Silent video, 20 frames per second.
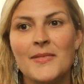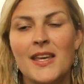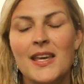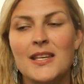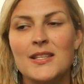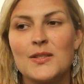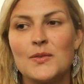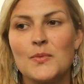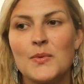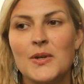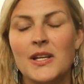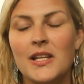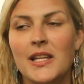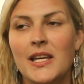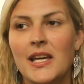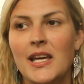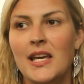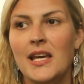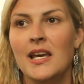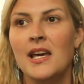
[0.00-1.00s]
is
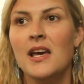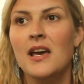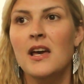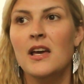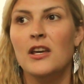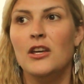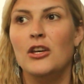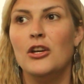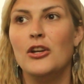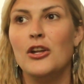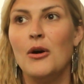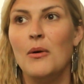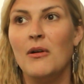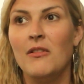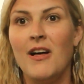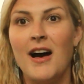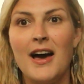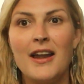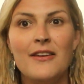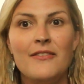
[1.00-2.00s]
really, a
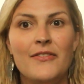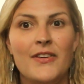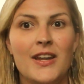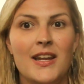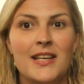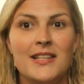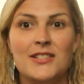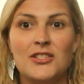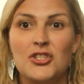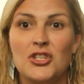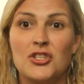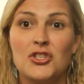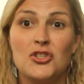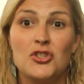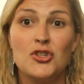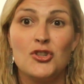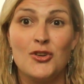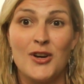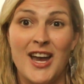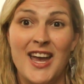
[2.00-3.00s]
lot of it is
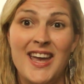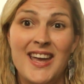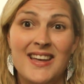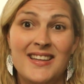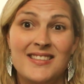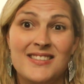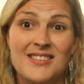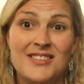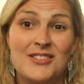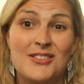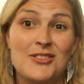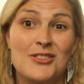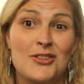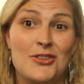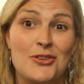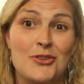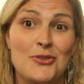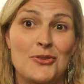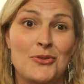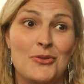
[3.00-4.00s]
just trained
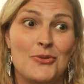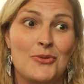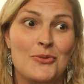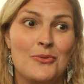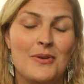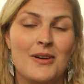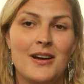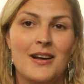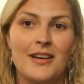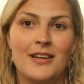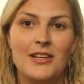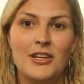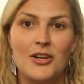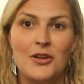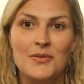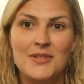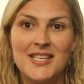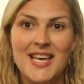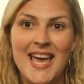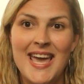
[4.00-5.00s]
to,
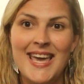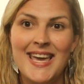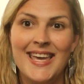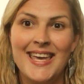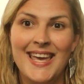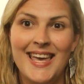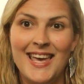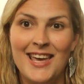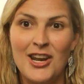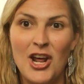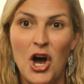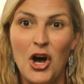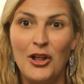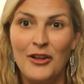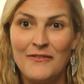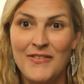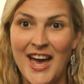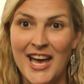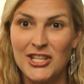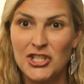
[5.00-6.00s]
take in
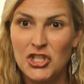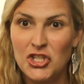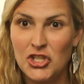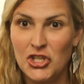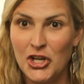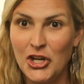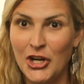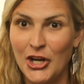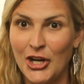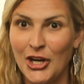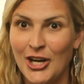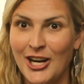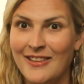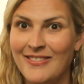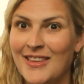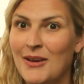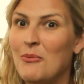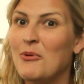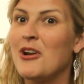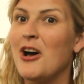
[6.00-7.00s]
all of that sugar.
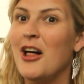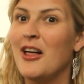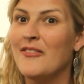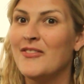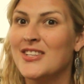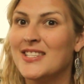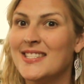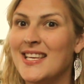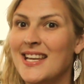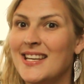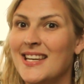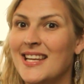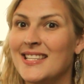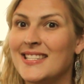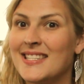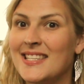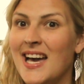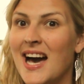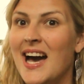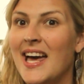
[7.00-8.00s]
And then when all of a sudden
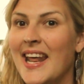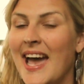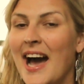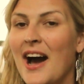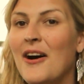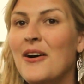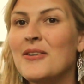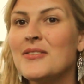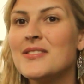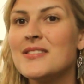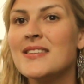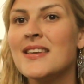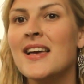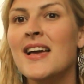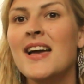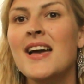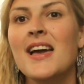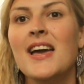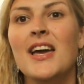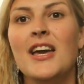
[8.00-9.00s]
it's cut out,
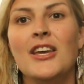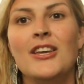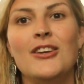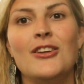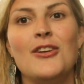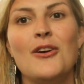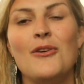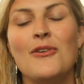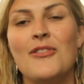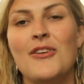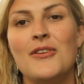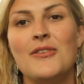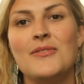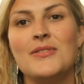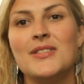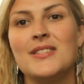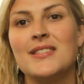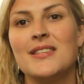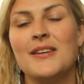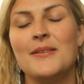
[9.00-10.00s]

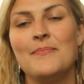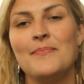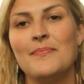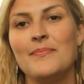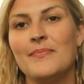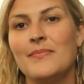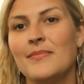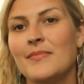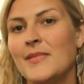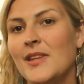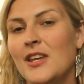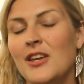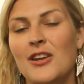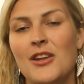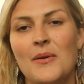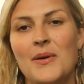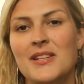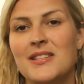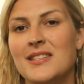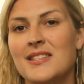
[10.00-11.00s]
those,
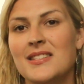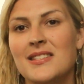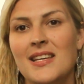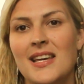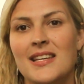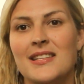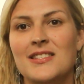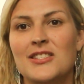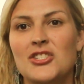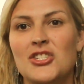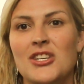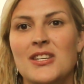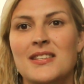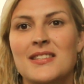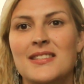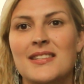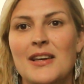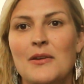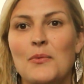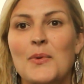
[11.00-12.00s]

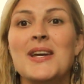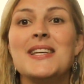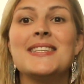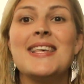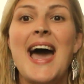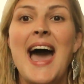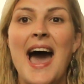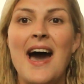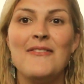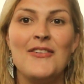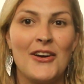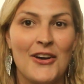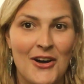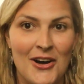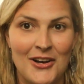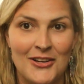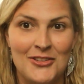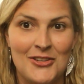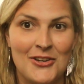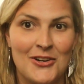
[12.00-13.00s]
it wreaks
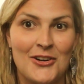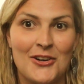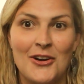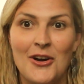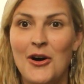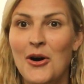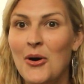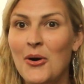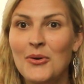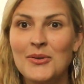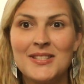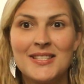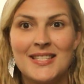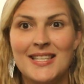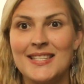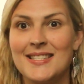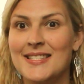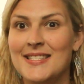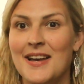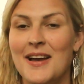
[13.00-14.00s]
havoc on your whole
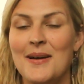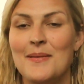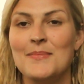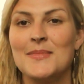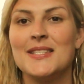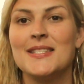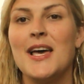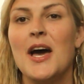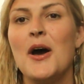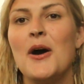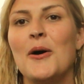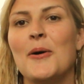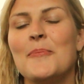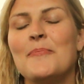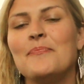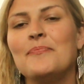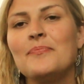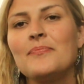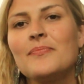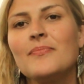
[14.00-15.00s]
system.
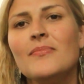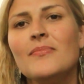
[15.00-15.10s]
So,